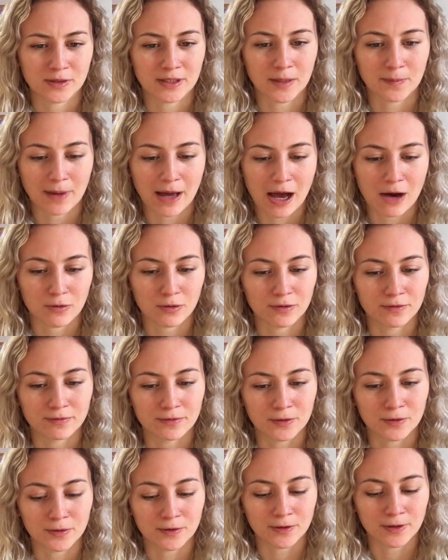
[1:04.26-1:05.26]
really
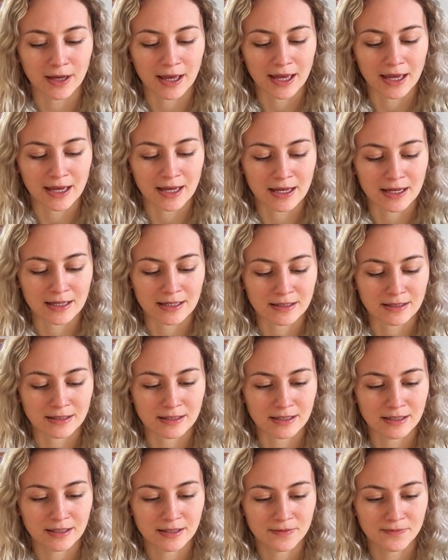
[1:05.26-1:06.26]
powerful,
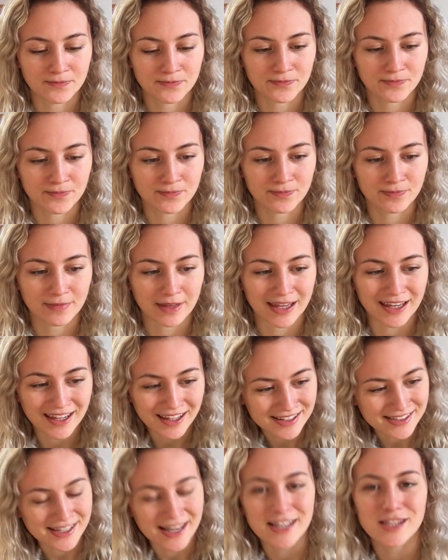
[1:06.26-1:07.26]
and it
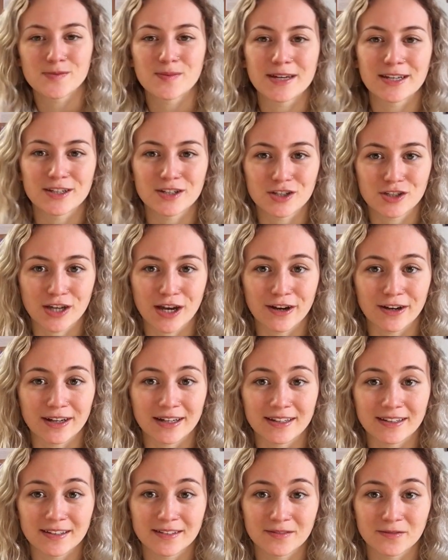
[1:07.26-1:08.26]
excites me to share
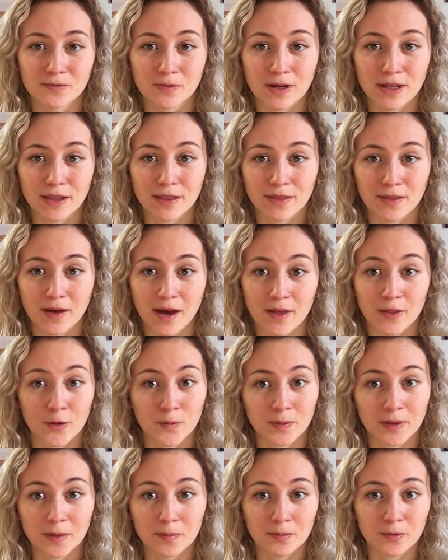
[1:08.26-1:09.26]
it with
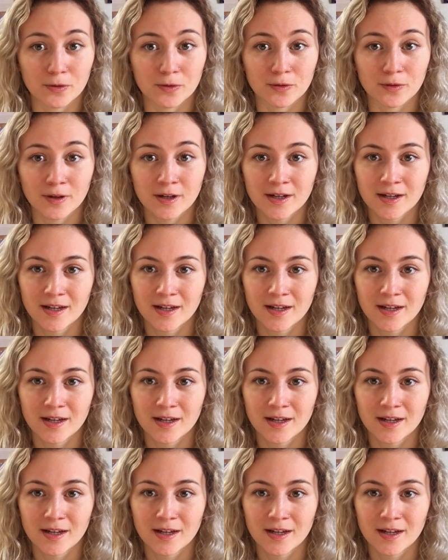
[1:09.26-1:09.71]
other people.